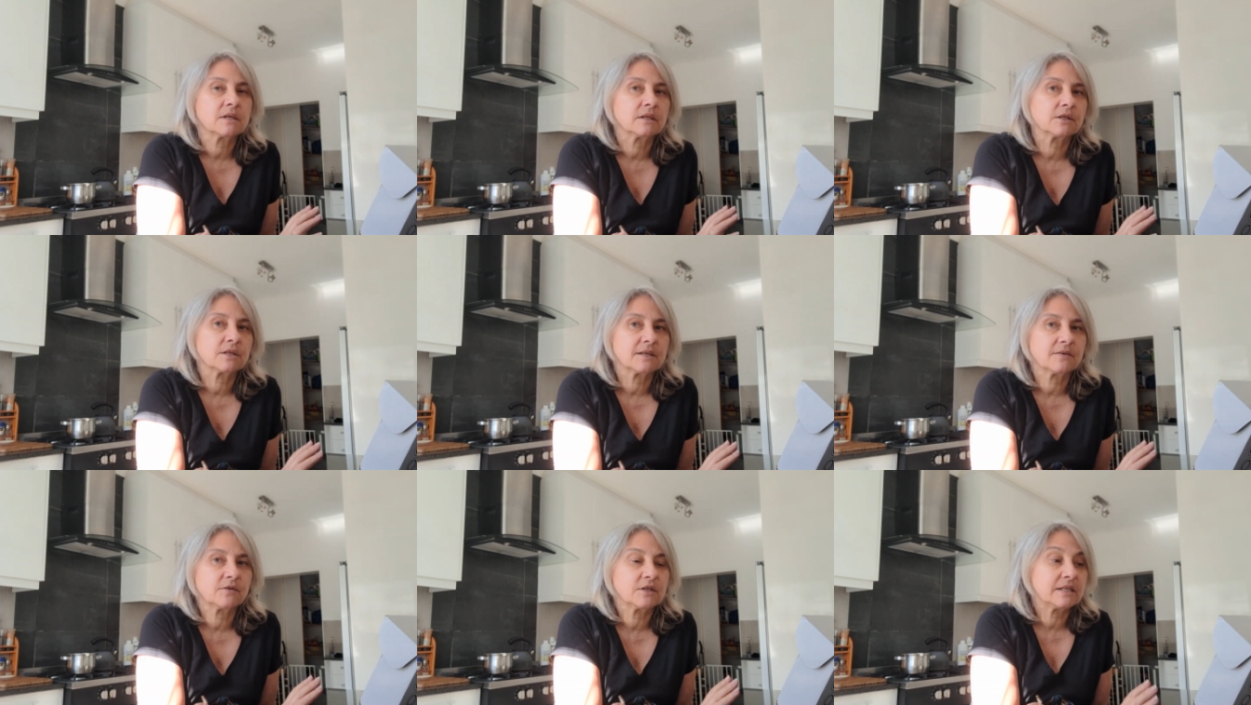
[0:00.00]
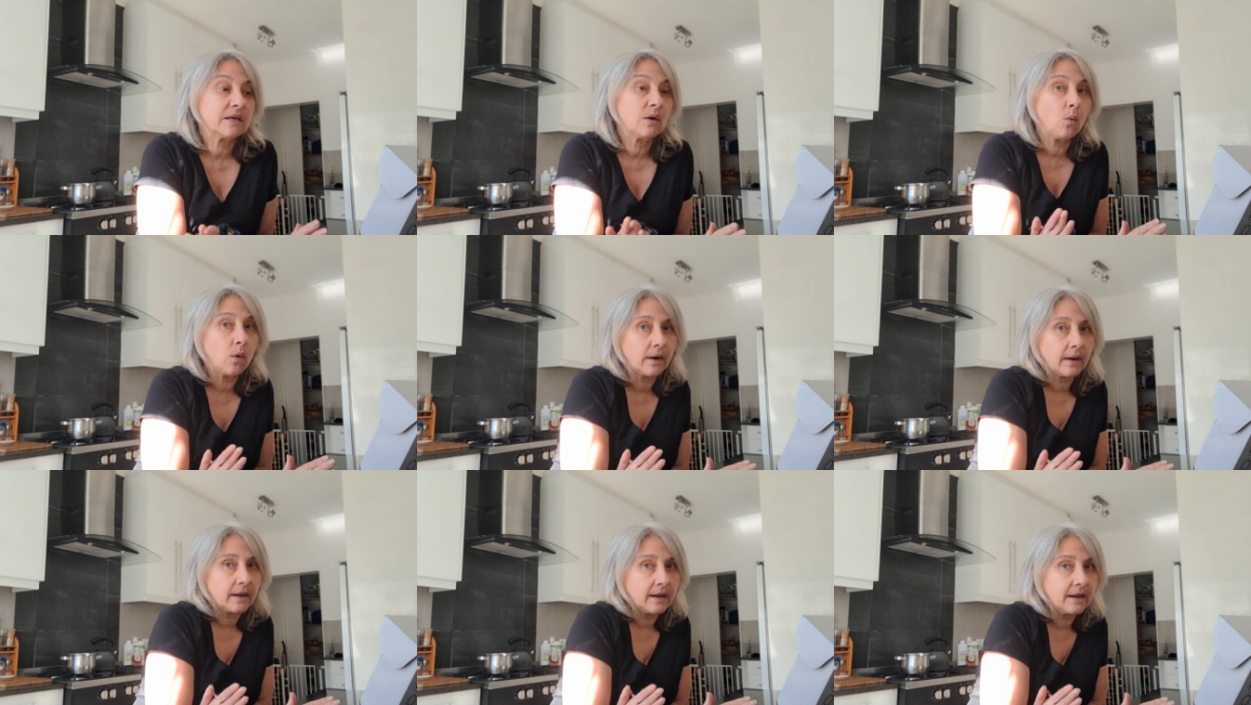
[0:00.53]
I'll just have to see
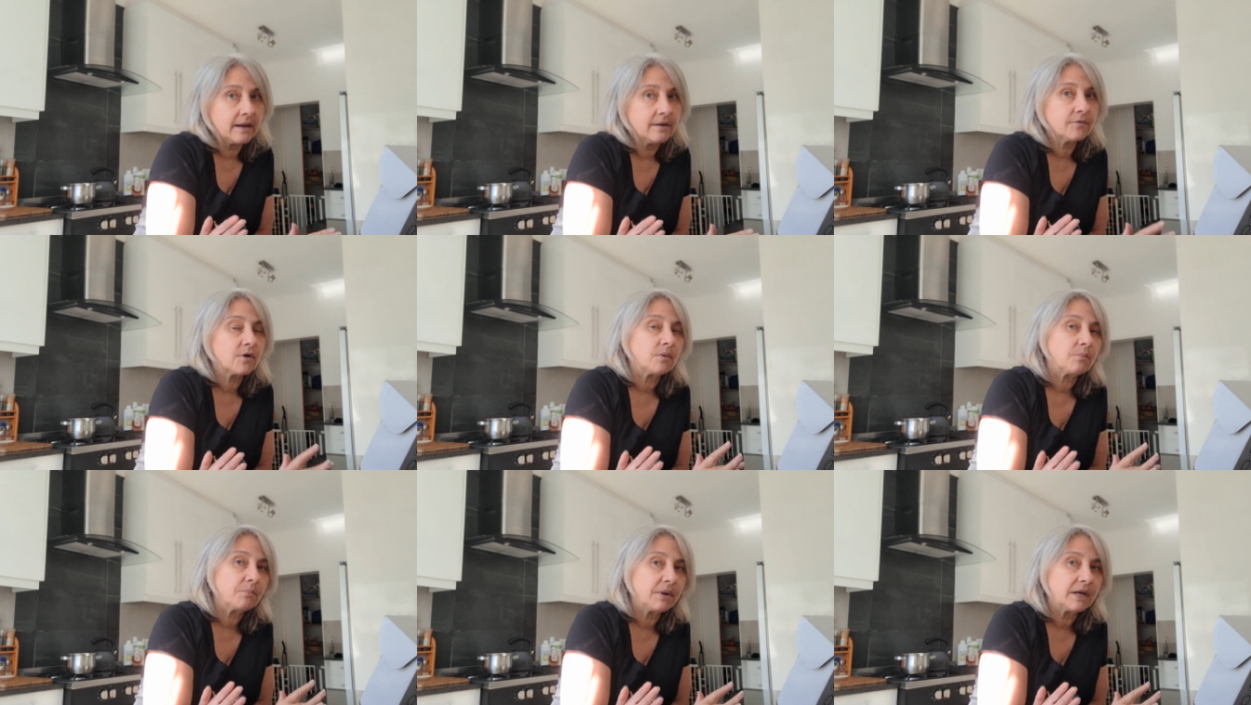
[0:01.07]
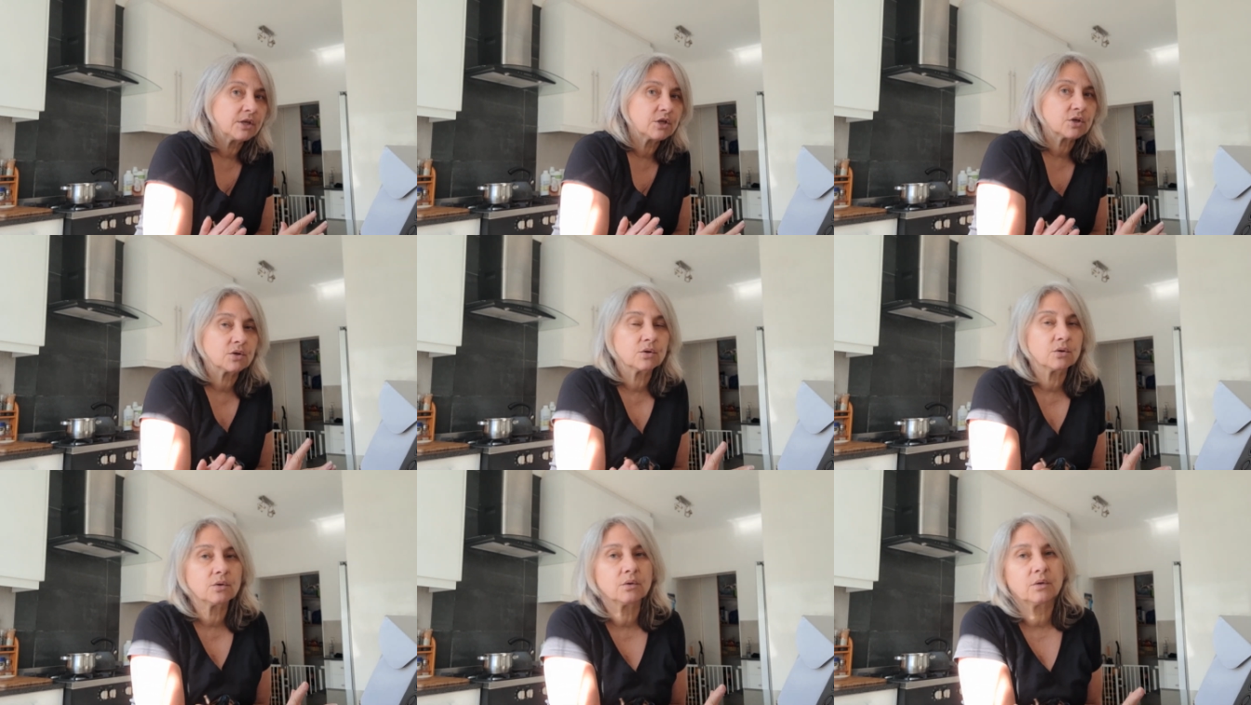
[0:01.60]
what I have compared
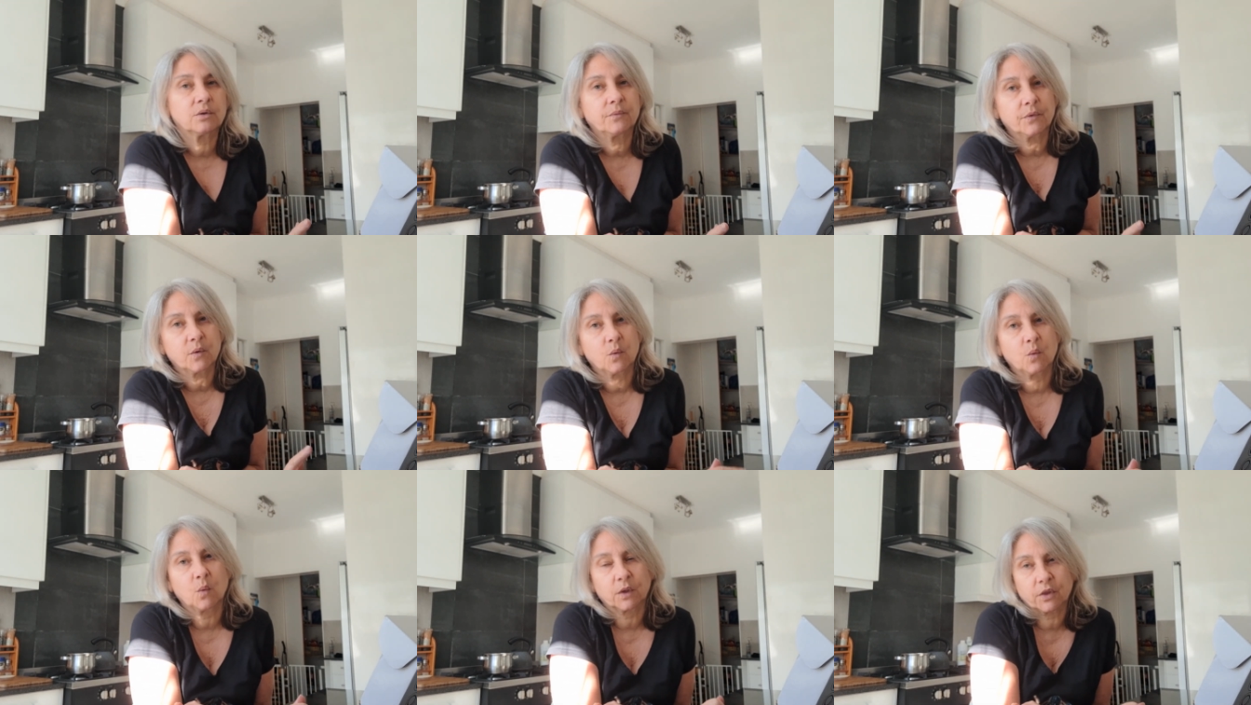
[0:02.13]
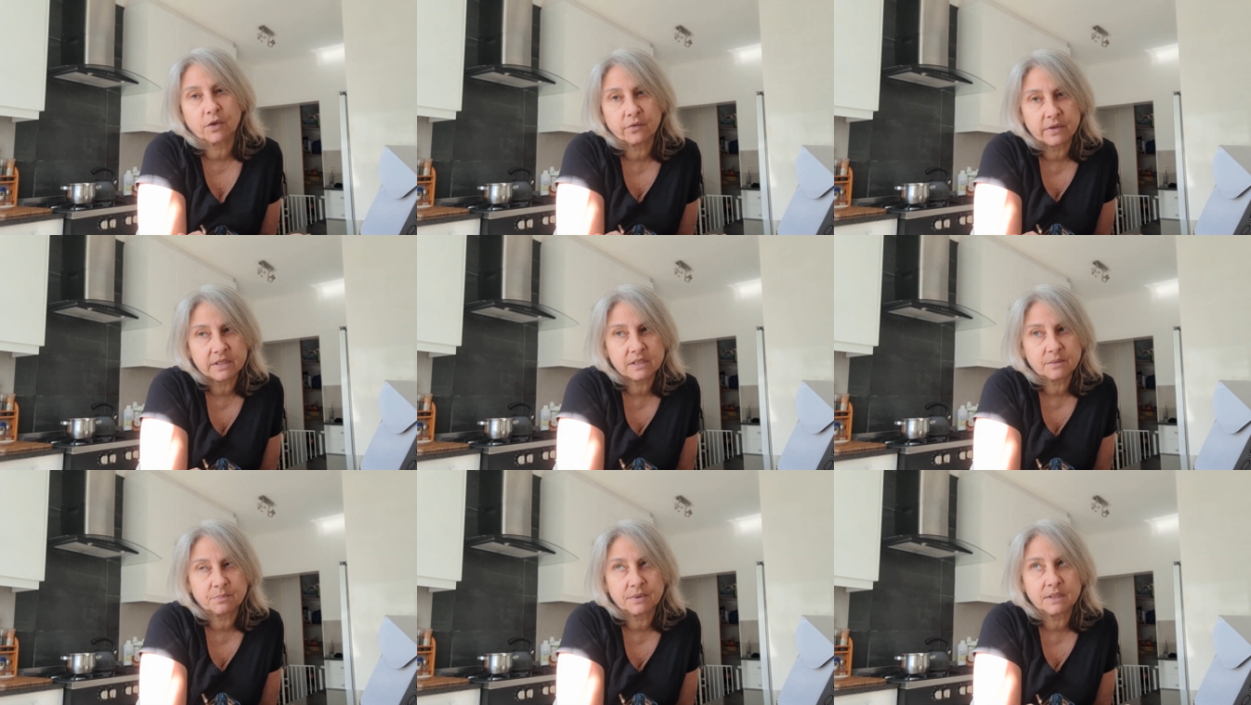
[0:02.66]
to what the
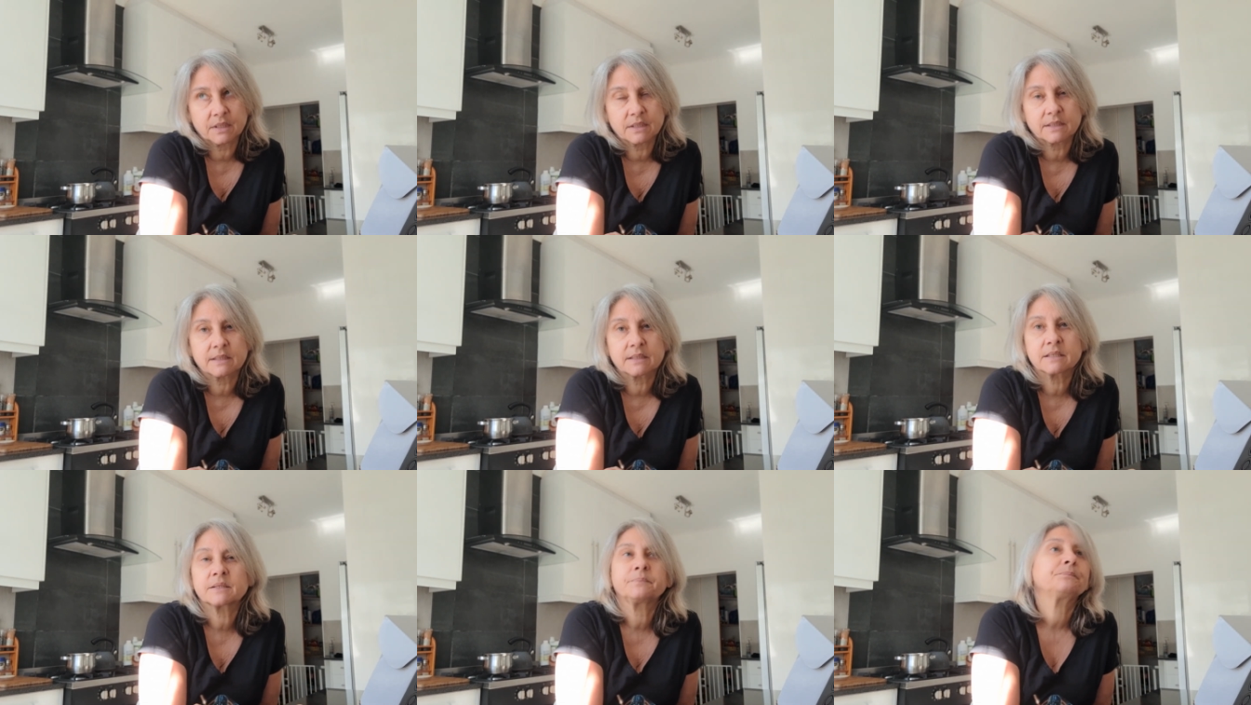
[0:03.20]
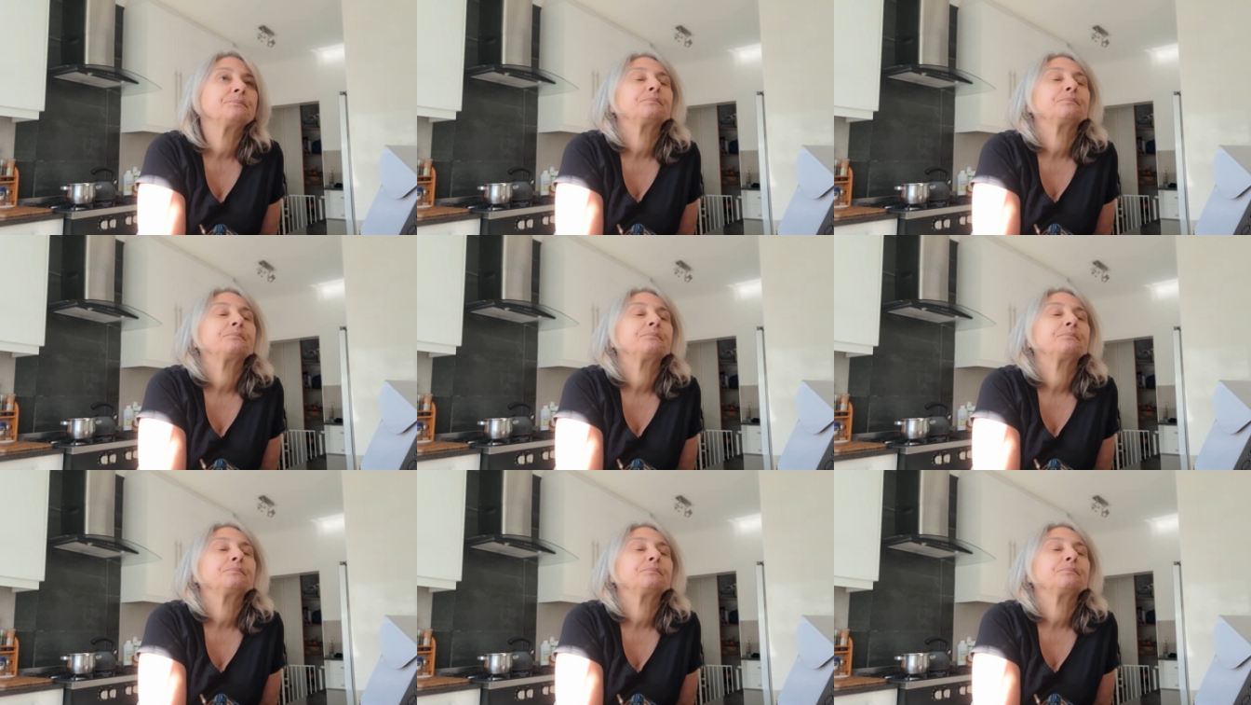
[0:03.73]
recipe says.